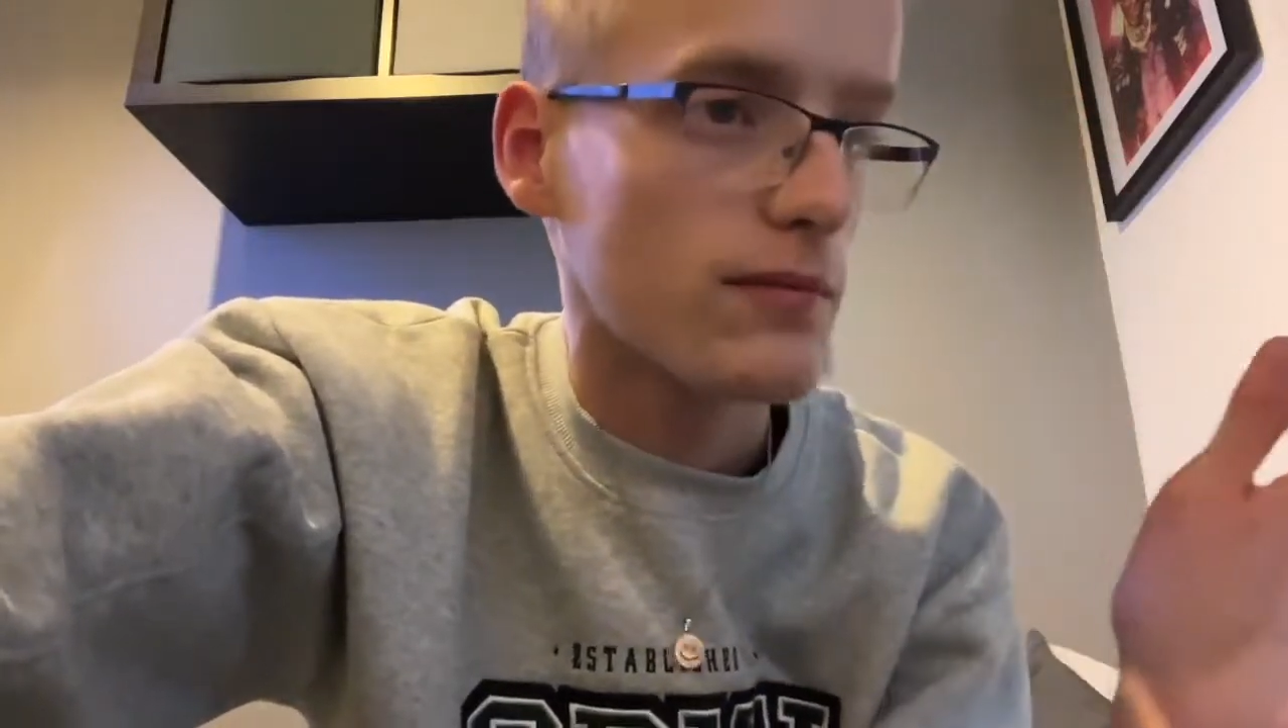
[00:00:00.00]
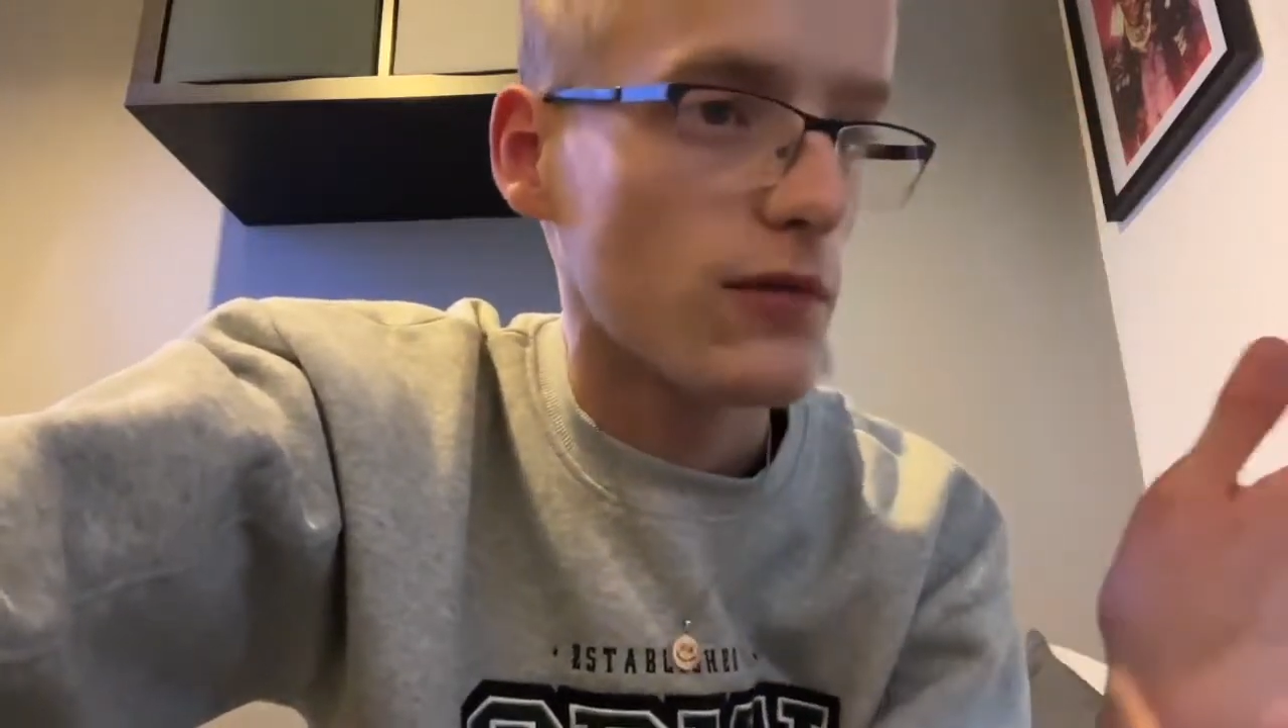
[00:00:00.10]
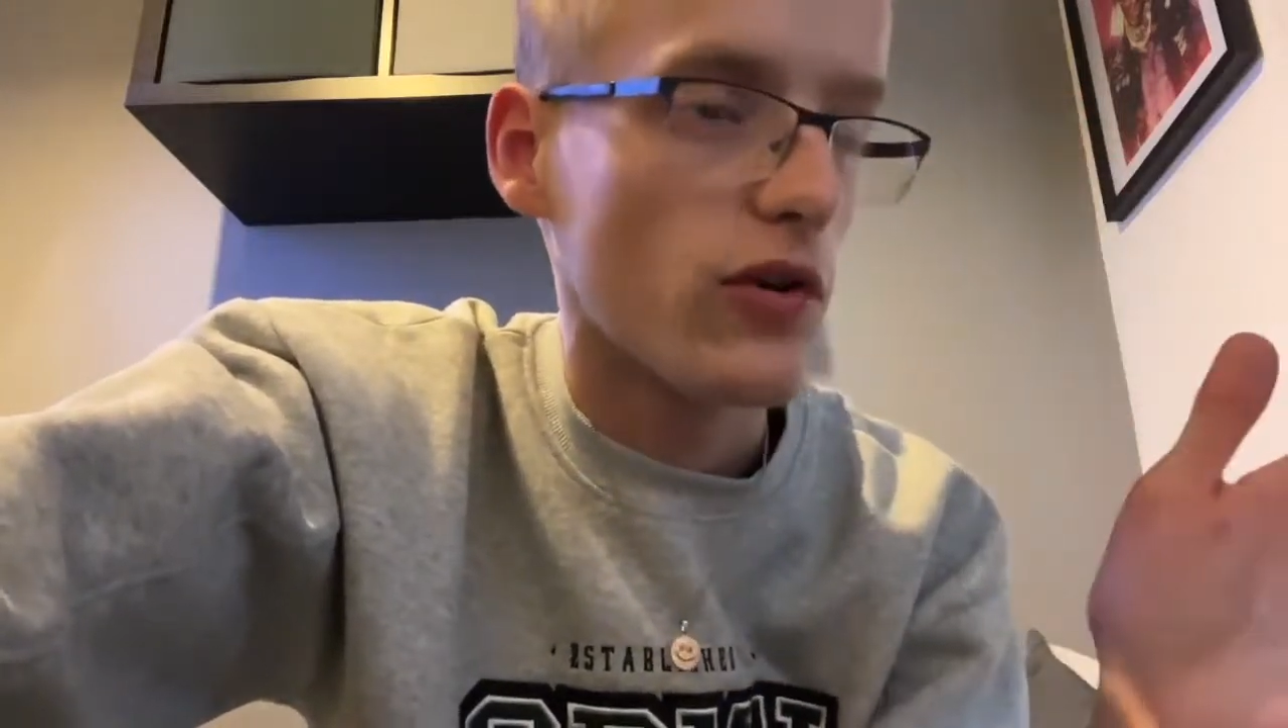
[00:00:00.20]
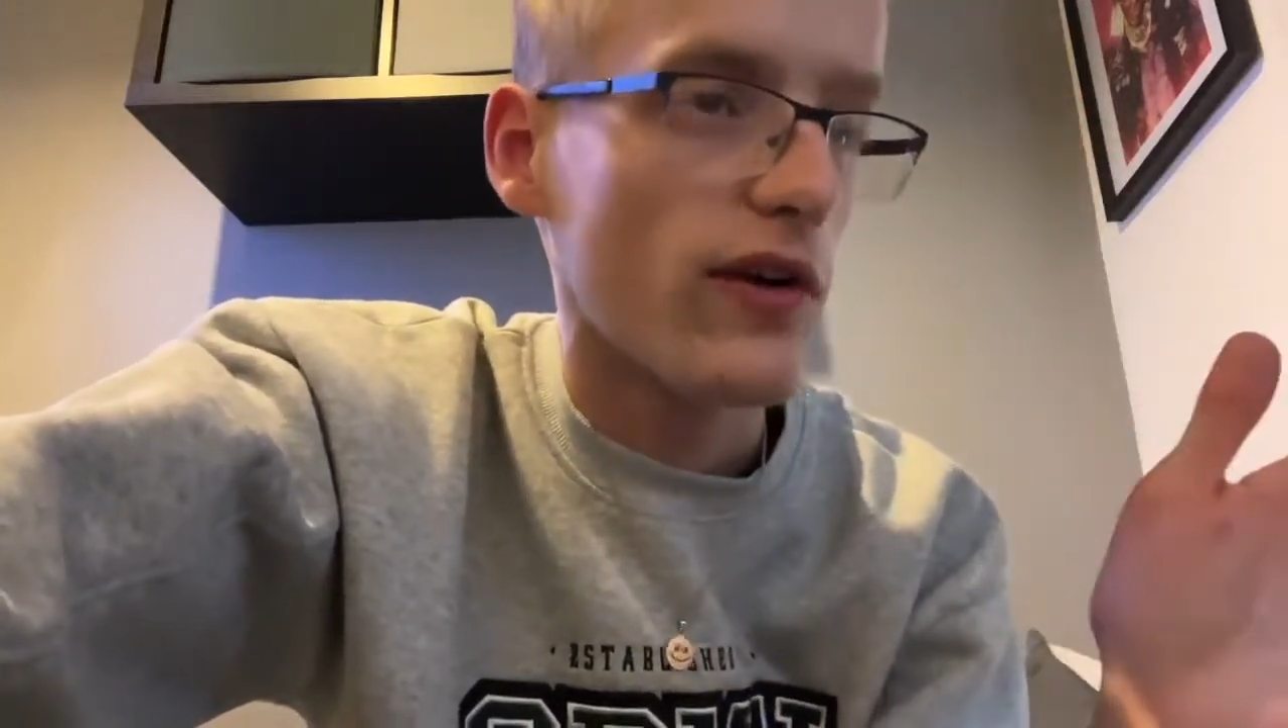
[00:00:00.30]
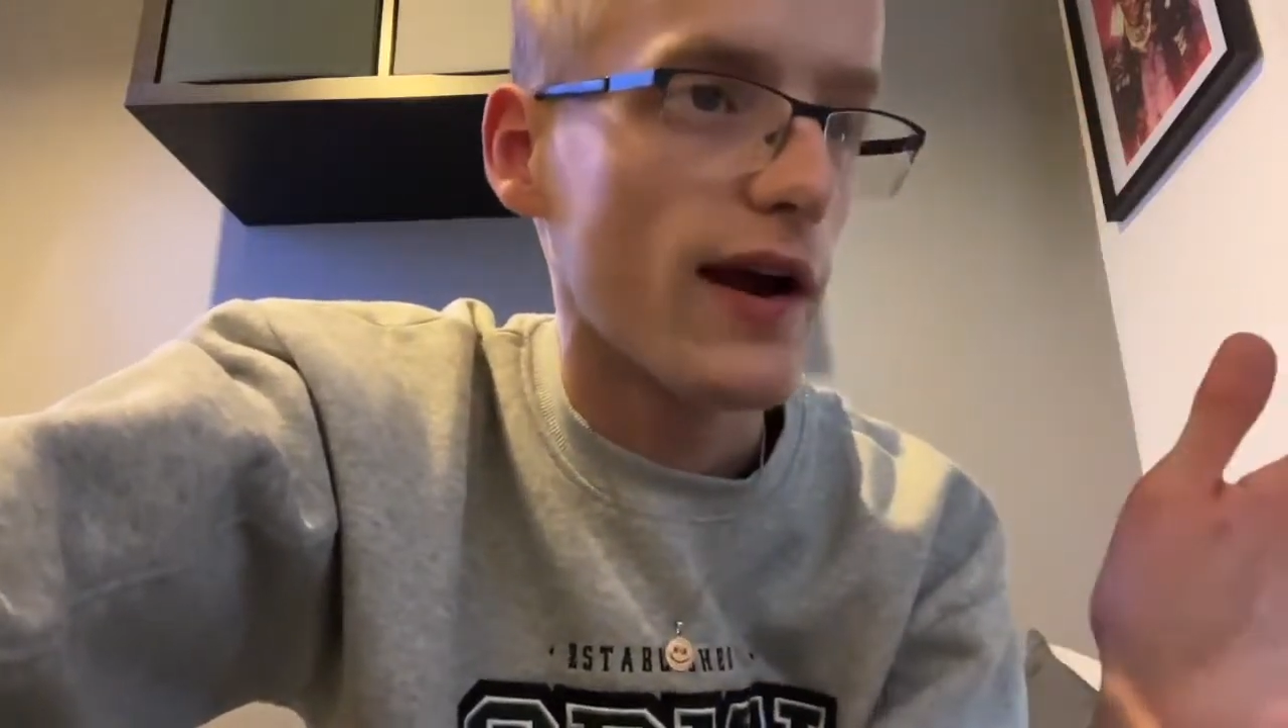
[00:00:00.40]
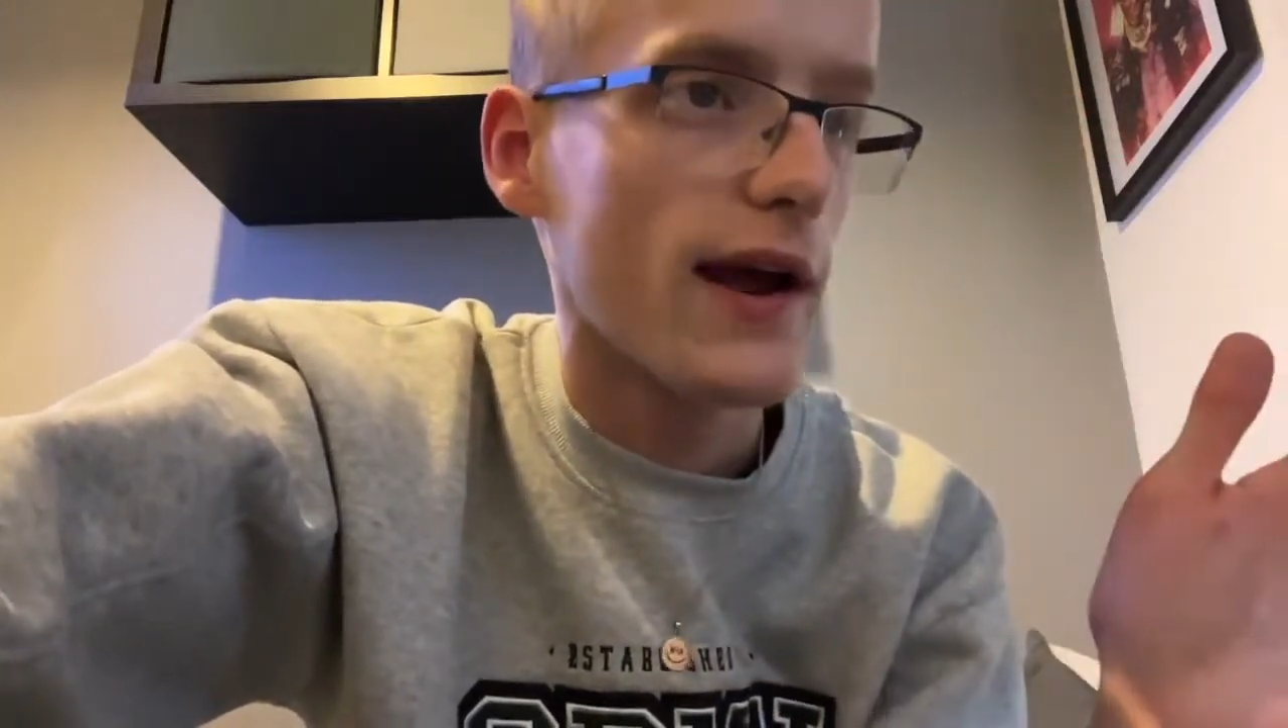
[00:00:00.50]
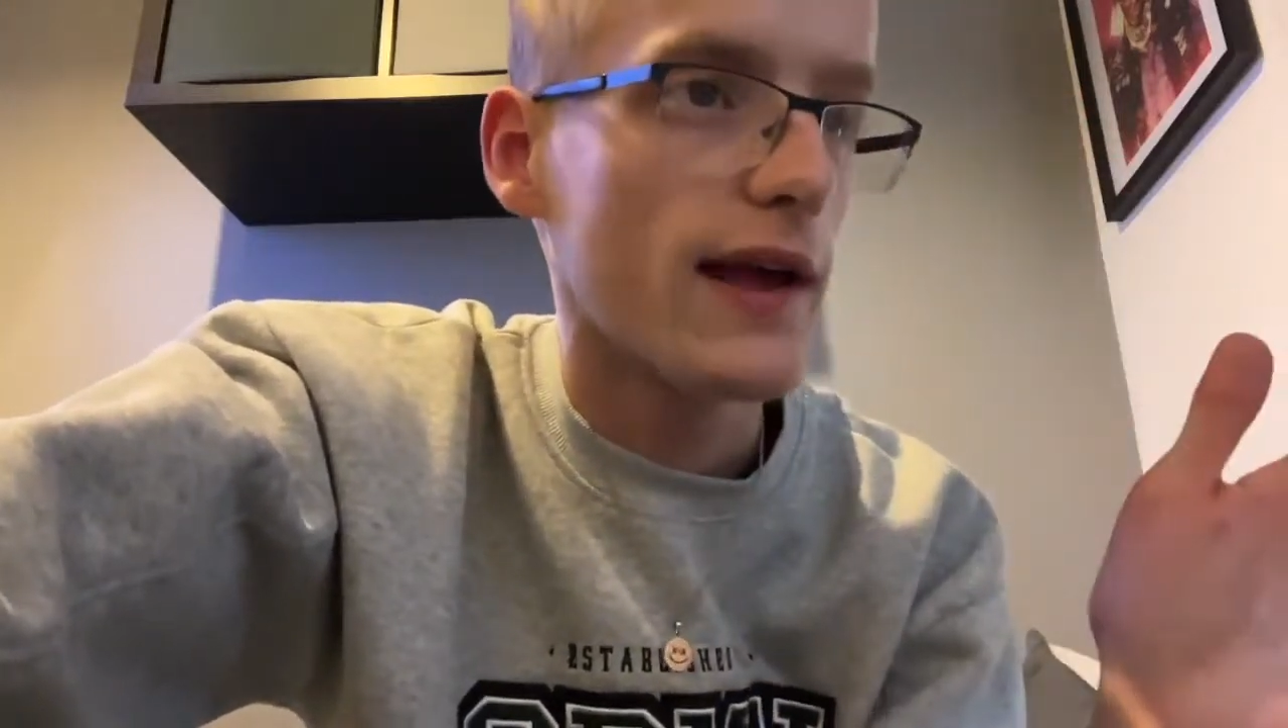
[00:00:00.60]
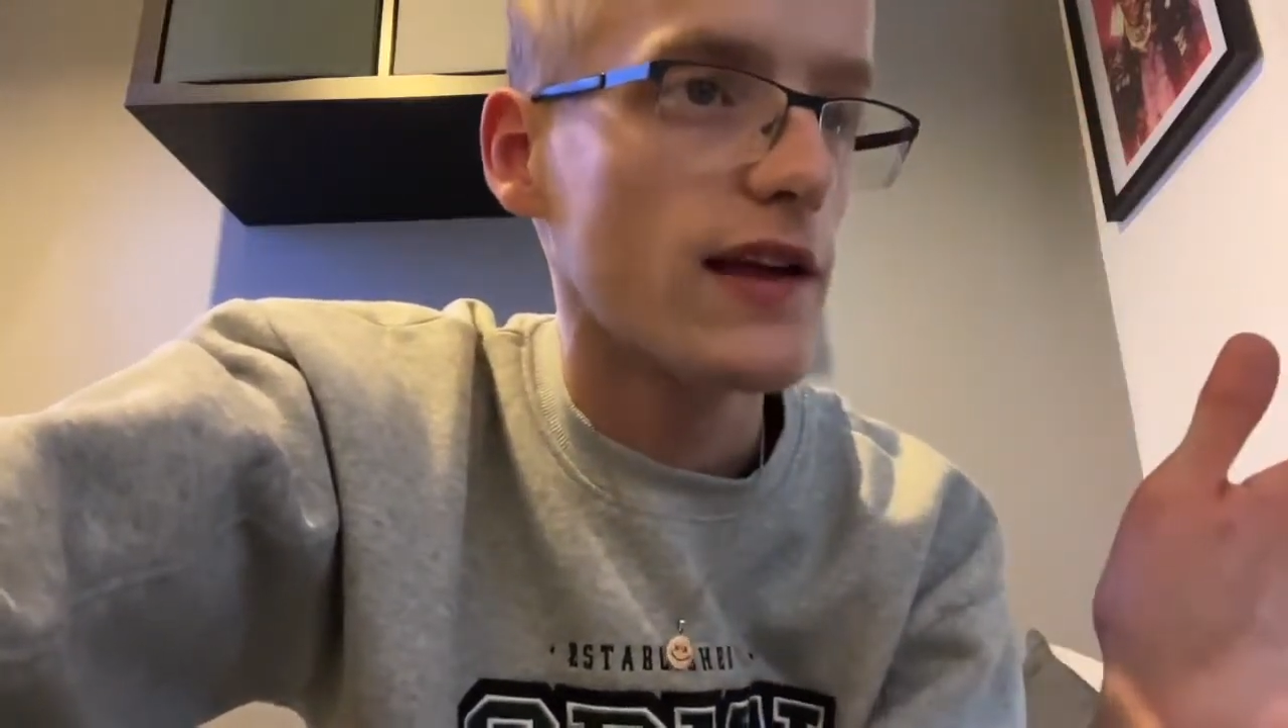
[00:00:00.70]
alright.